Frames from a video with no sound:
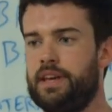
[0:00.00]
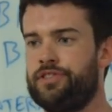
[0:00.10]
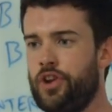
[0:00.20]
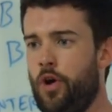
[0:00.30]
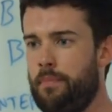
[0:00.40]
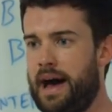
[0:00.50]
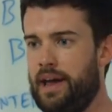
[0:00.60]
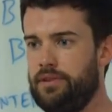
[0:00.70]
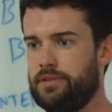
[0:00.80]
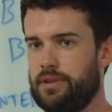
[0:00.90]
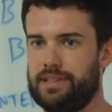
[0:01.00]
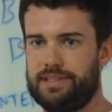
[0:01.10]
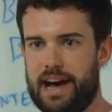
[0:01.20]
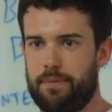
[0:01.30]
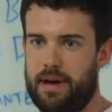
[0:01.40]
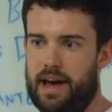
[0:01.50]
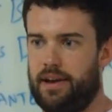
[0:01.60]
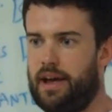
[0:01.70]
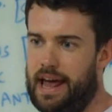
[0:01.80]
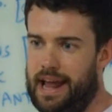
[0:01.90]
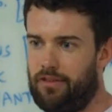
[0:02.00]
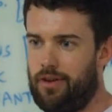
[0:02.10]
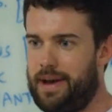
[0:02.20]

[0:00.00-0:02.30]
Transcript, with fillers: is an old man, a sad man, an angry